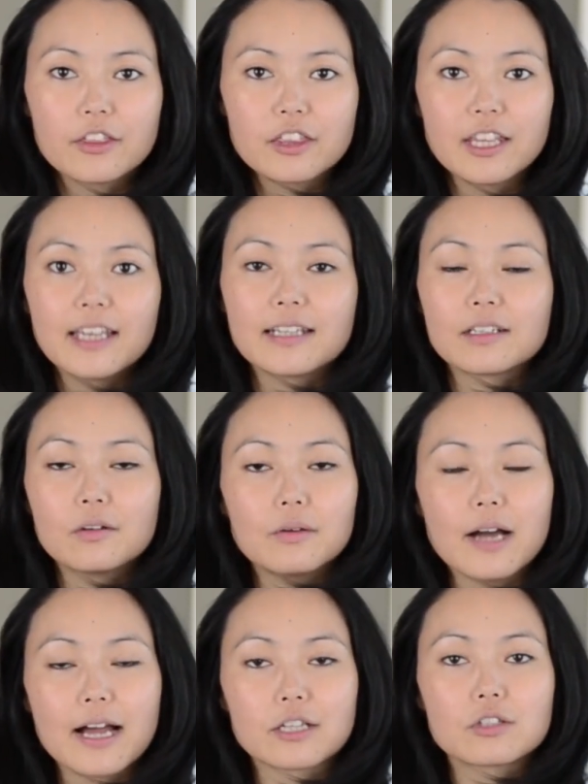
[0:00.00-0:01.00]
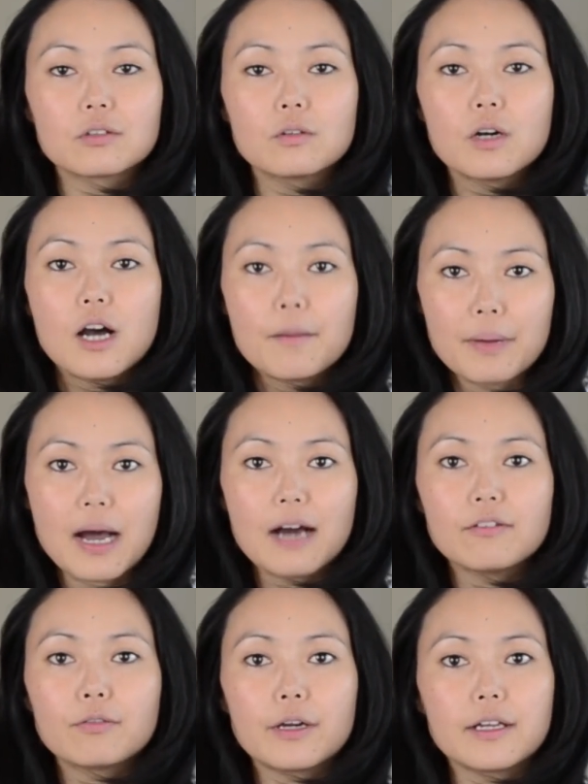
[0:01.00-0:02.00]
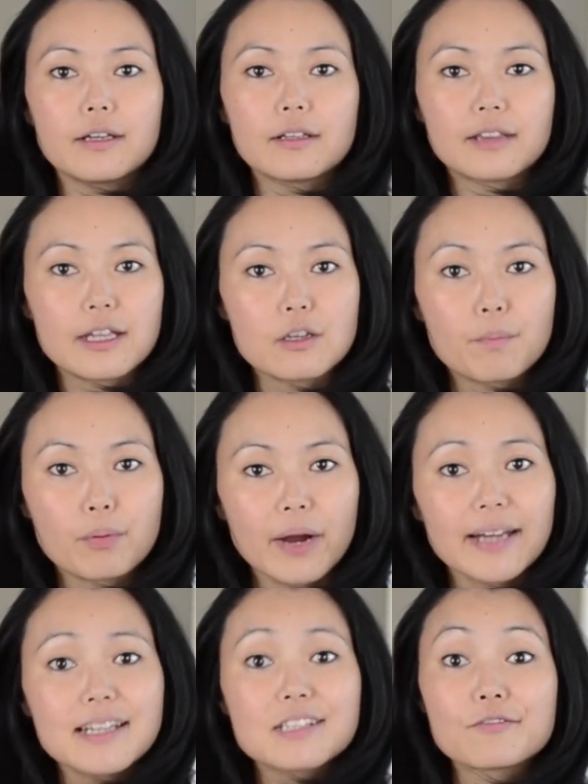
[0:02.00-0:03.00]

thing or actual pathway that your brain is